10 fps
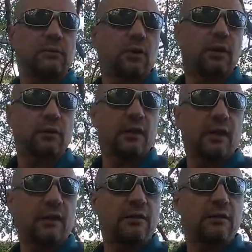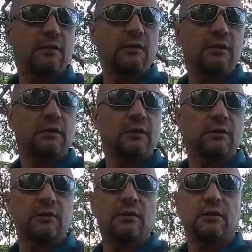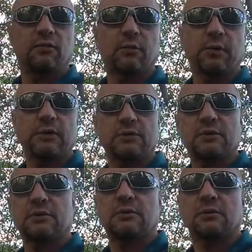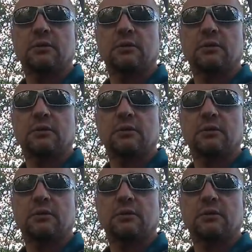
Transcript: online in different places,